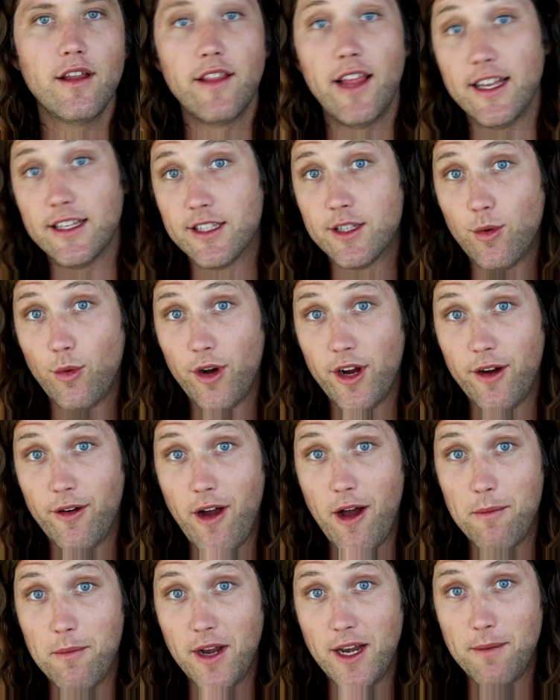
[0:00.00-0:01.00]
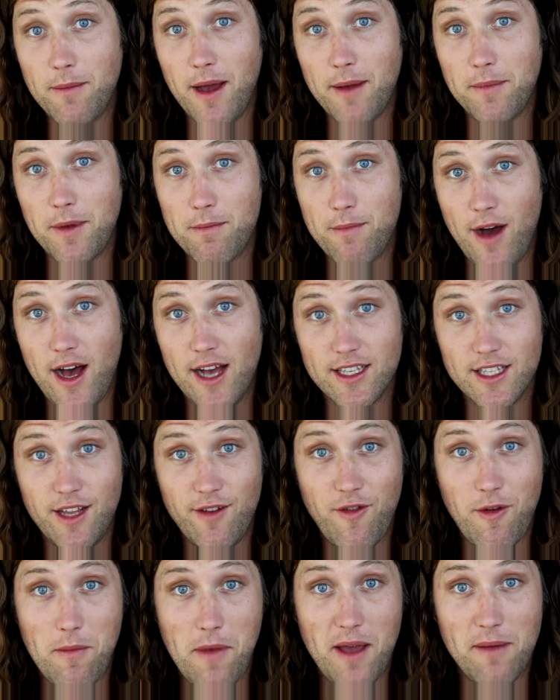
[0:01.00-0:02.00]
That story around money might be
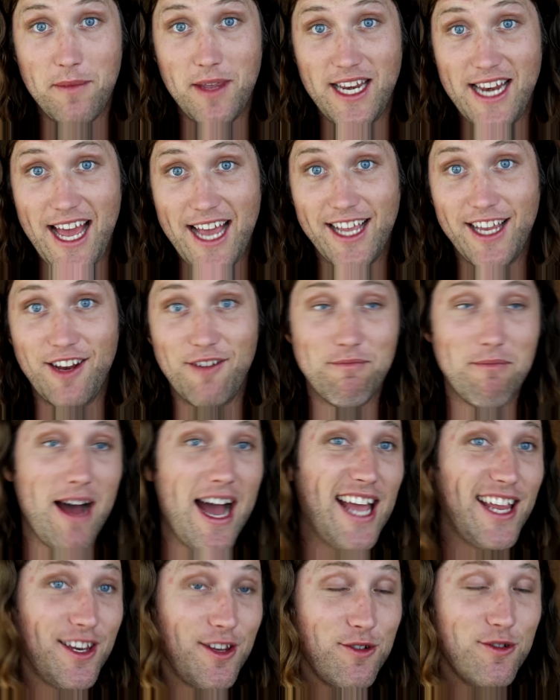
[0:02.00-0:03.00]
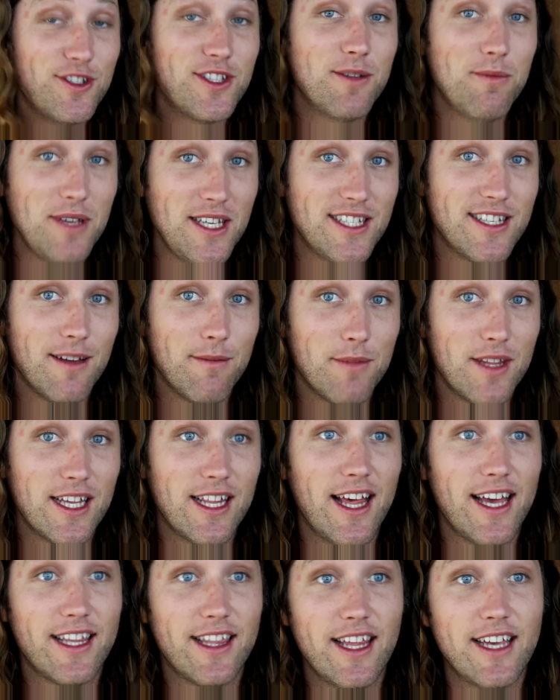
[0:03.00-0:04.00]
positive, it might be negative. Mine used to be something
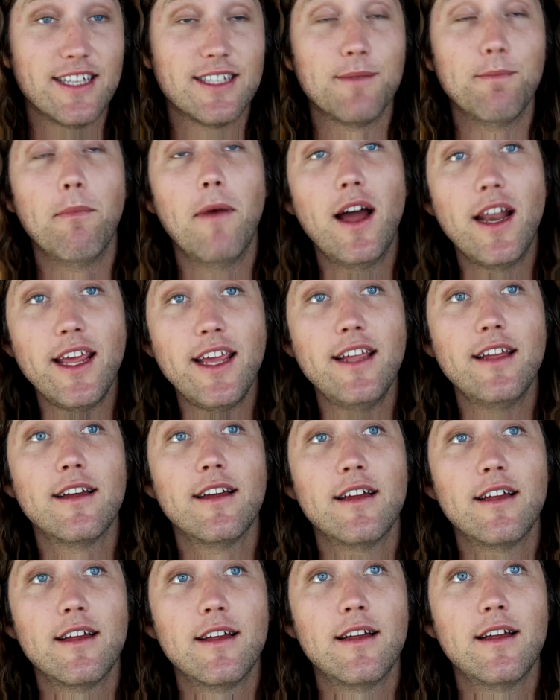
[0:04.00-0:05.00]
like this. Money,